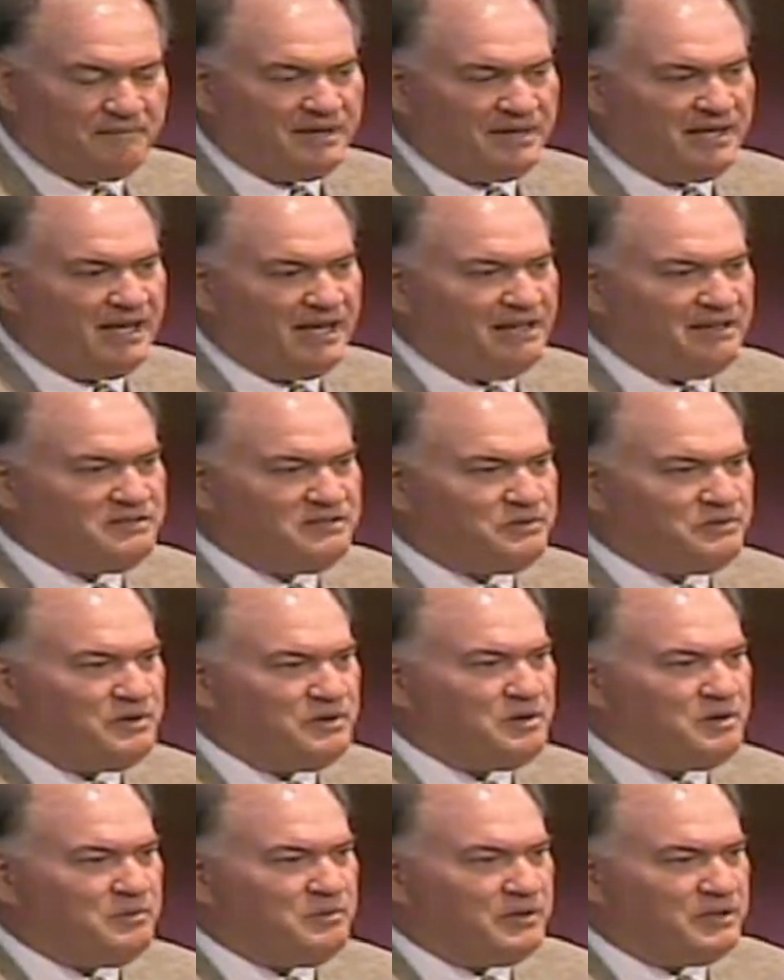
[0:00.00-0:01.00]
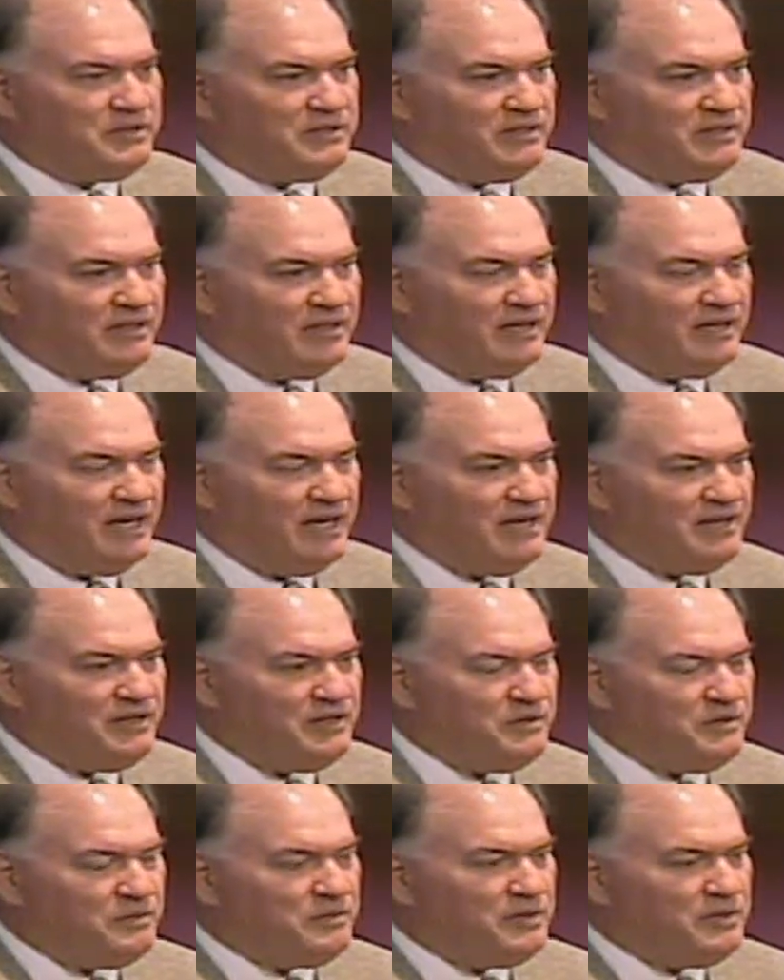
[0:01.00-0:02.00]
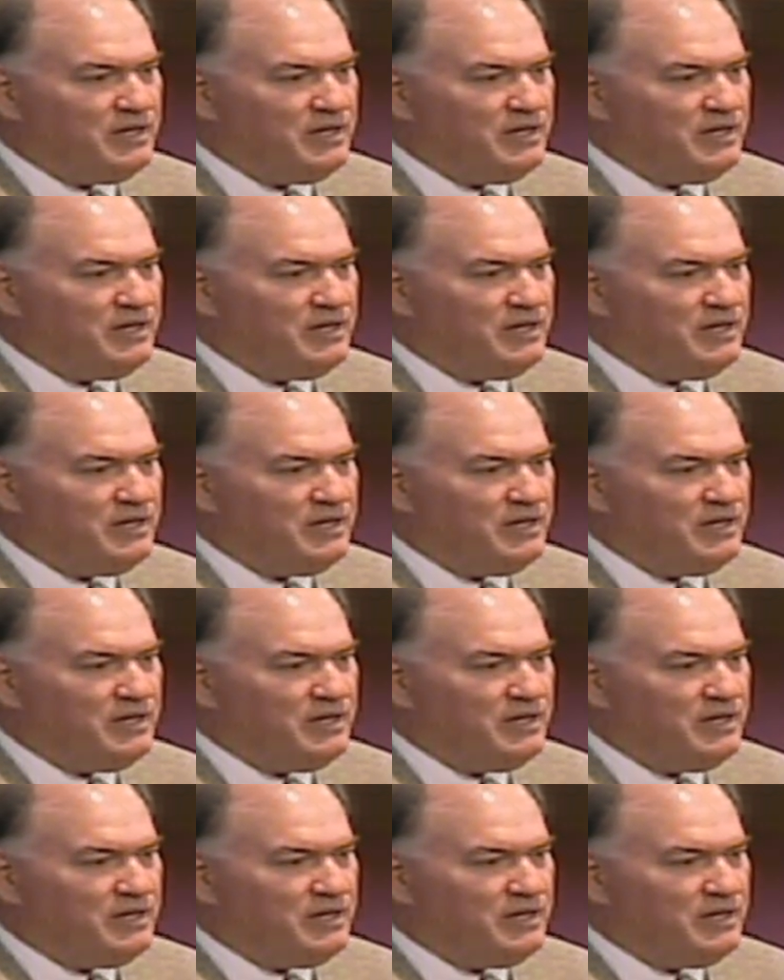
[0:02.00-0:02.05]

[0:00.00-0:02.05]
I, I struggle with it. How do you,